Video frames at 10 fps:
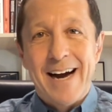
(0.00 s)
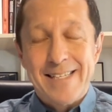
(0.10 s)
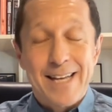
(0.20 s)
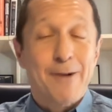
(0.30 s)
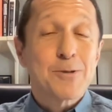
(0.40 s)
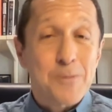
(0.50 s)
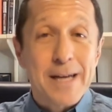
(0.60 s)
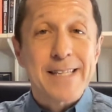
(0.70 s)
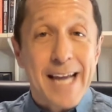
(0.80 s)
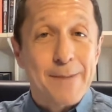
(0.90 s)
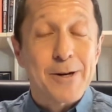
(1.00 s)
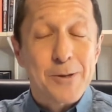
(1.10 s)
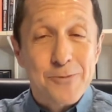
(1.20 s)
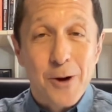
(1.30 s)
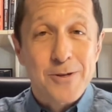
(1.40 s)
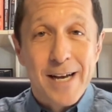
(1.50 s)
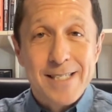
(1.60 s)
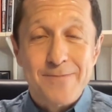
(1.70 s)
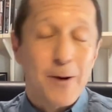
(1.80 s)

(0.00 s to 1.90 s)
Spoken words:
I said I was playing the game under protest.